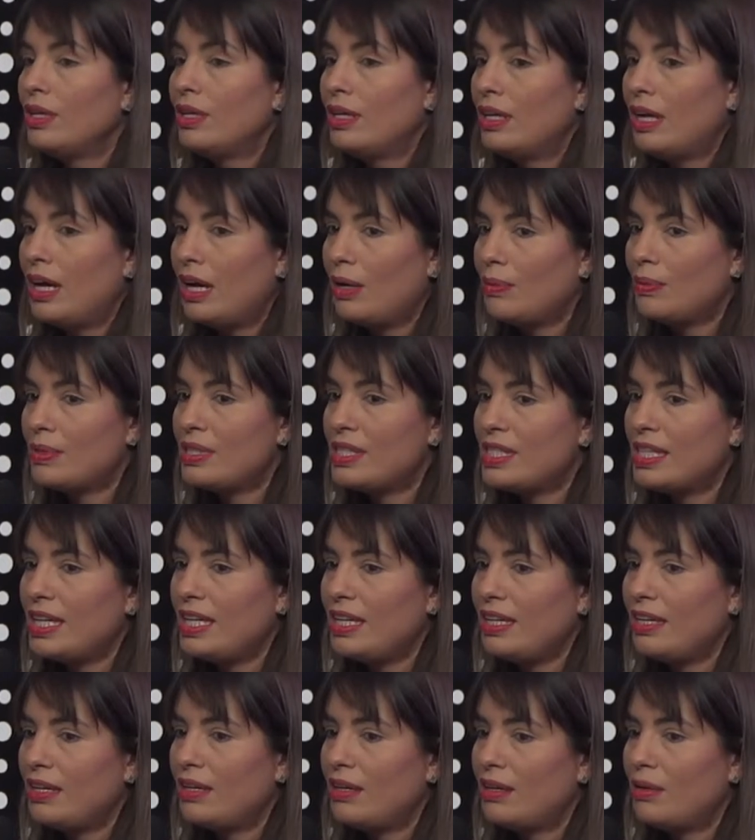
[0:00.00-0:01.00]
I would
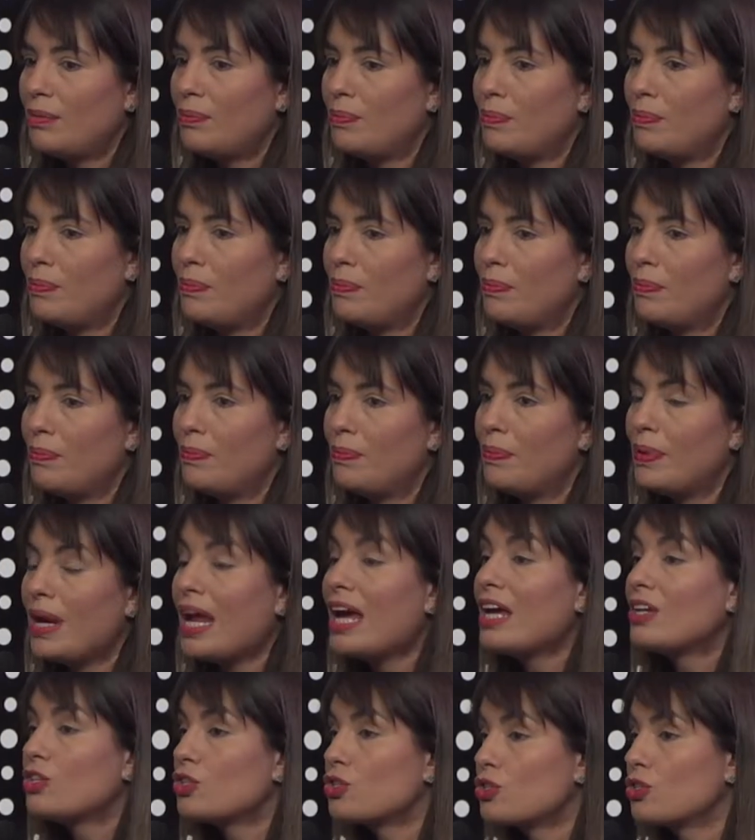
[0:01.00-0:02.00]
say,
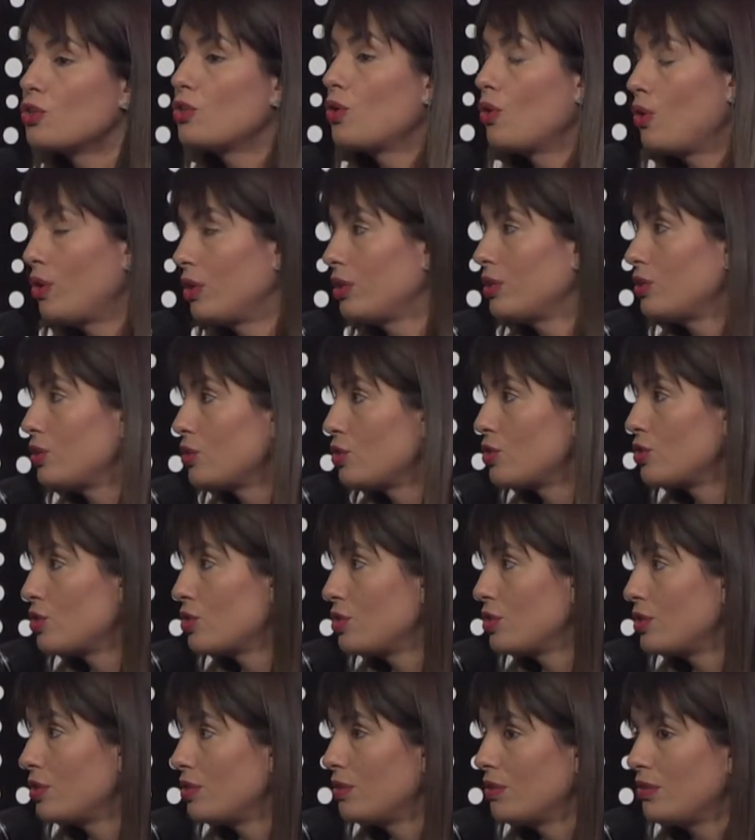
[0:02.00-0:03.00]
branch knowledge,
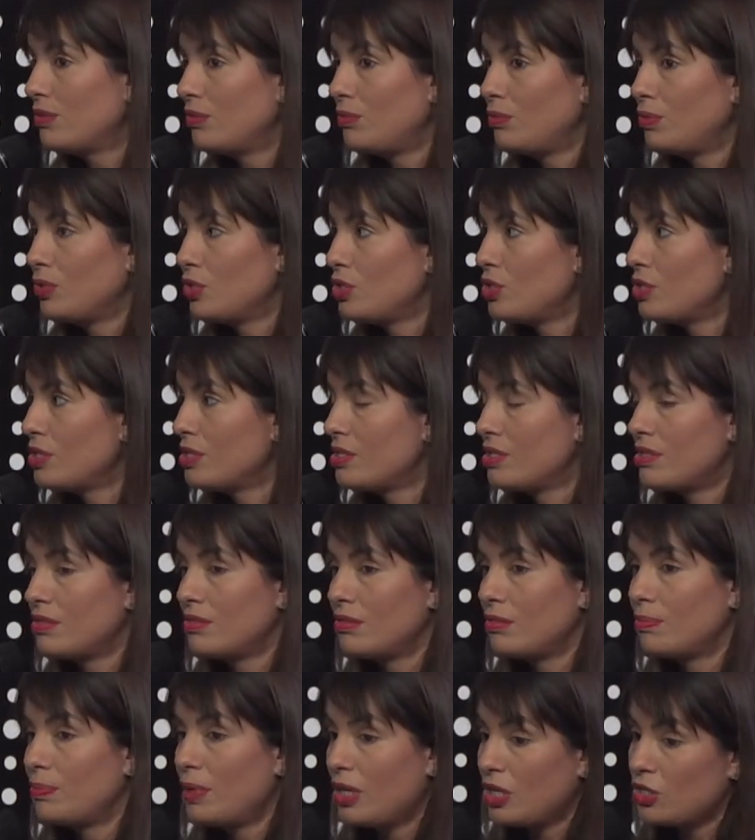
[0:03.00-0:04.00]
which is
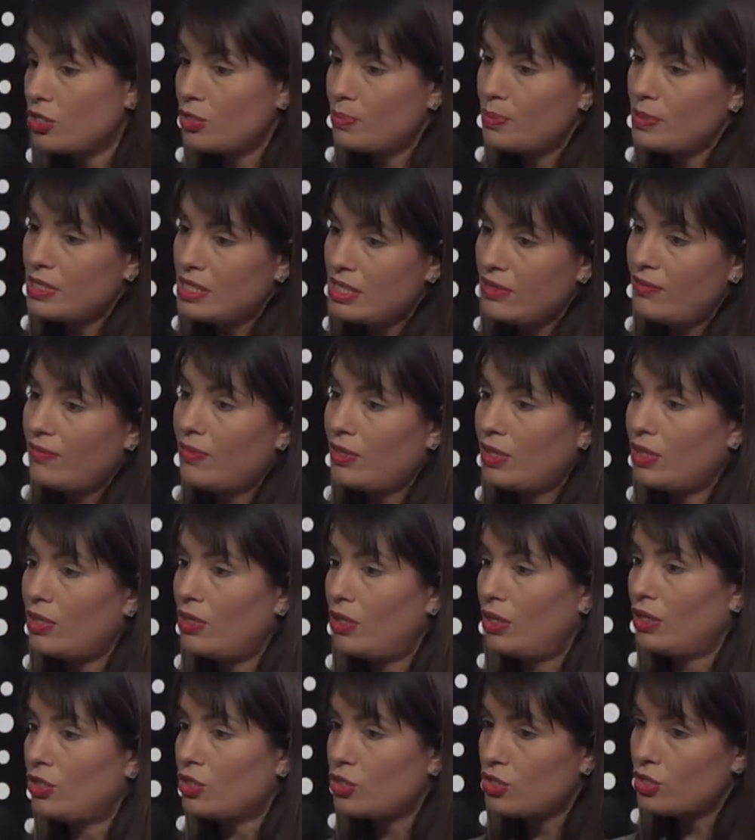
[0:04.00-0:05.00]
branch-specific
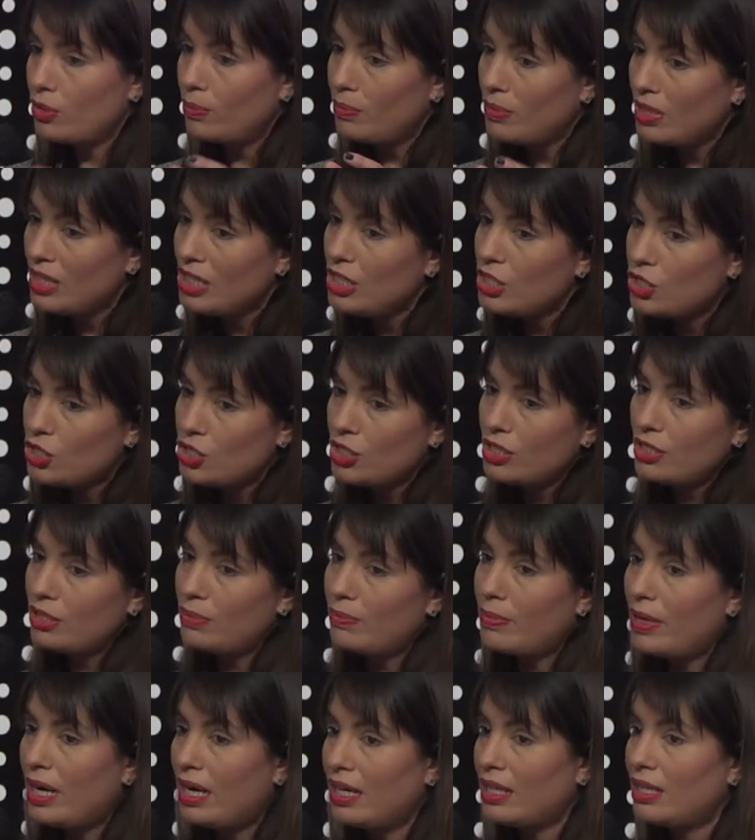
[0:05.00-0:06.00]
knowledge, some niche in the
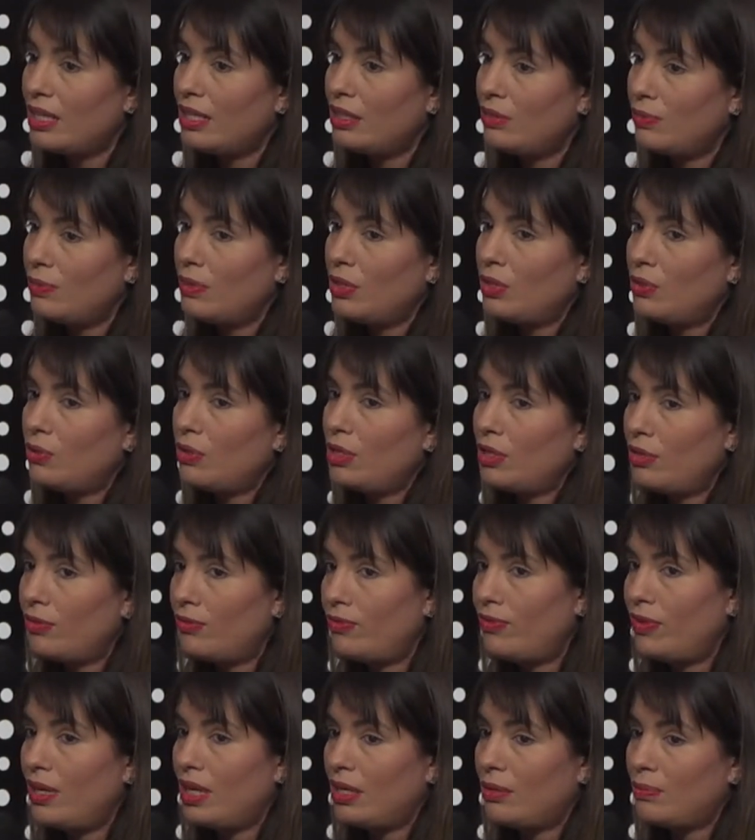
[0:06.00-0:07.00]
market where you can
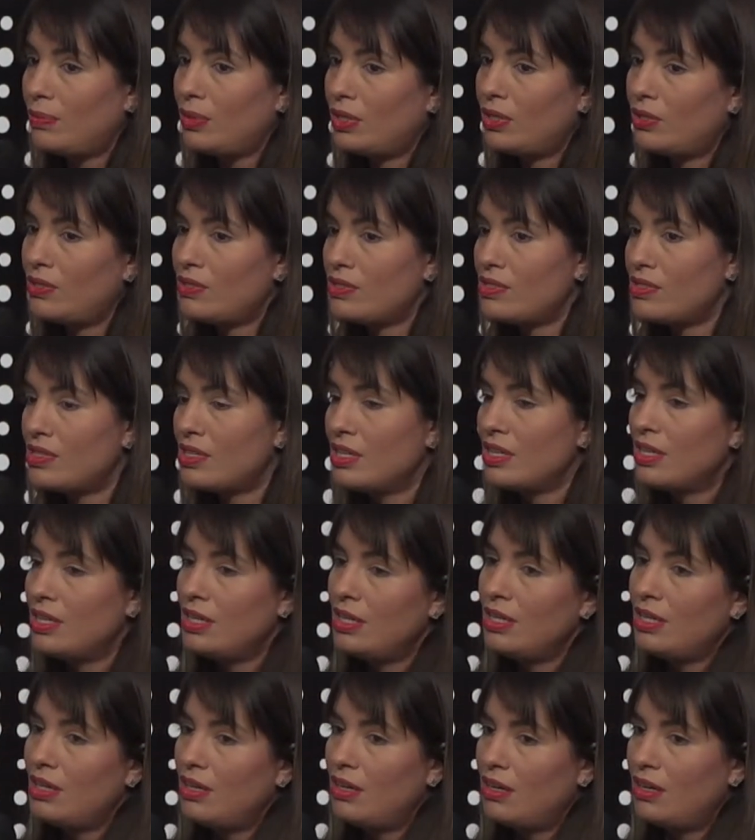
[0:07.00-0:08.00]
find, because
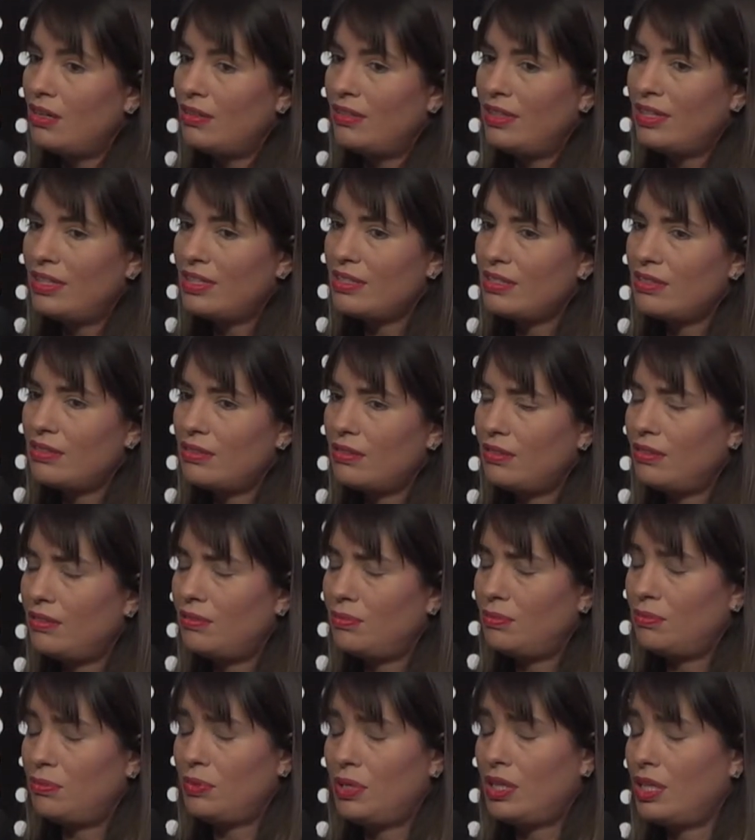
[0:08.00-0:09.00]

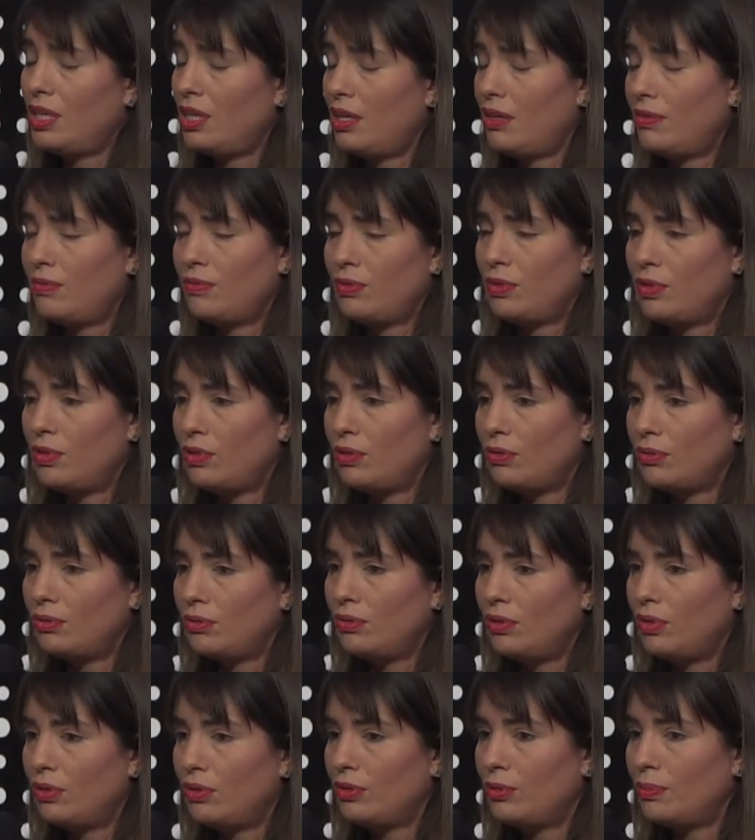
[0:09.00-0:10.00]
we have,
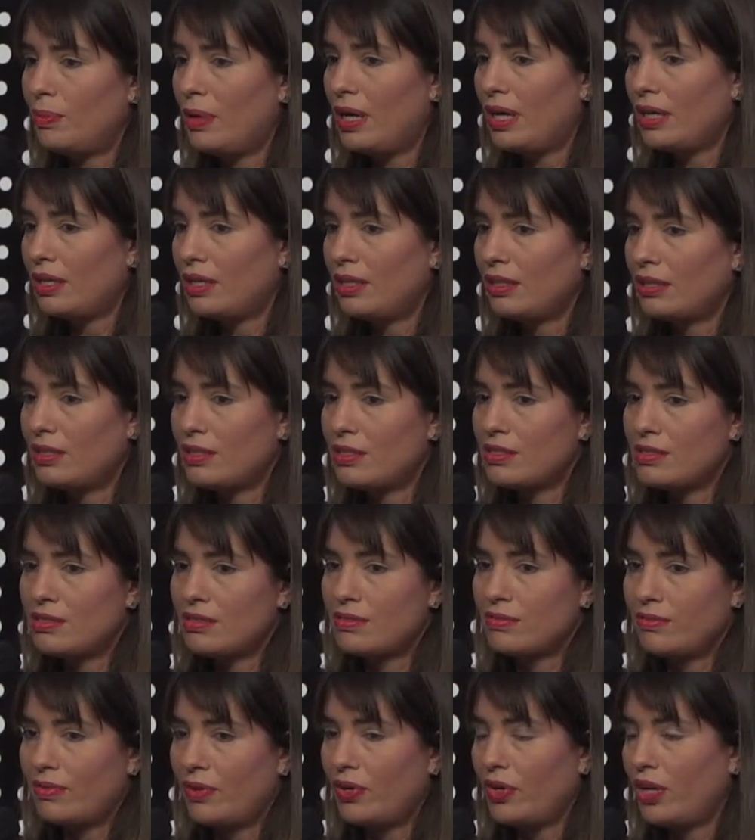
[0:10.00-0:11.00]
on the market,
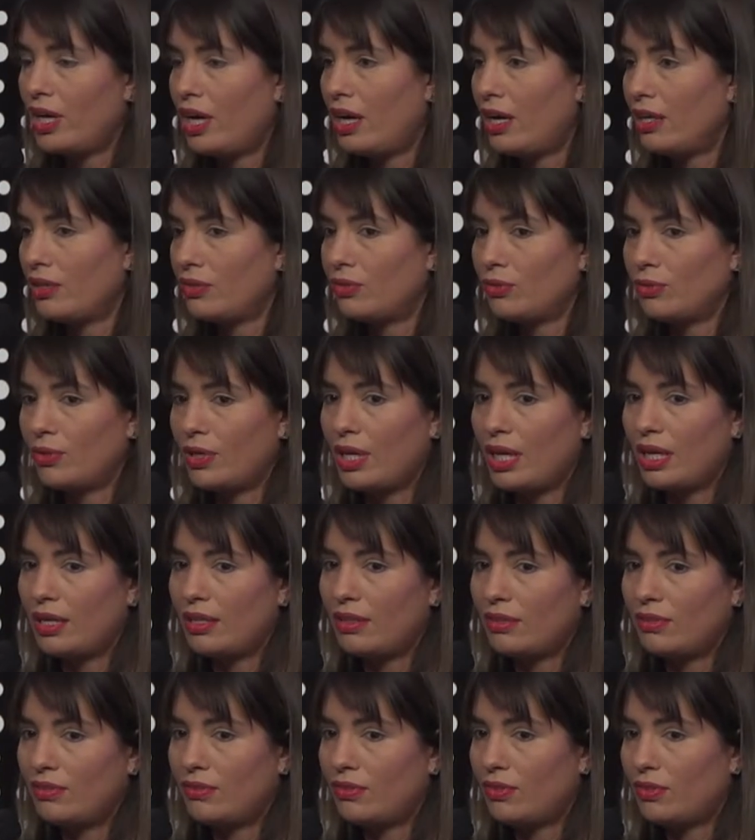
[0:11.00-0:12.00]
it's very hard to
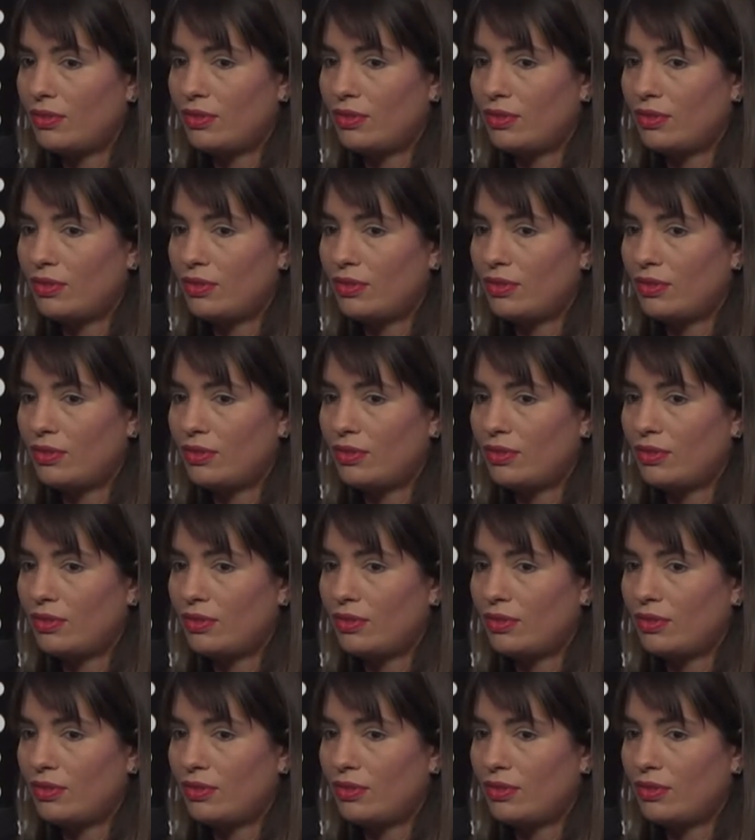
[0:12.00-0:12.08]
get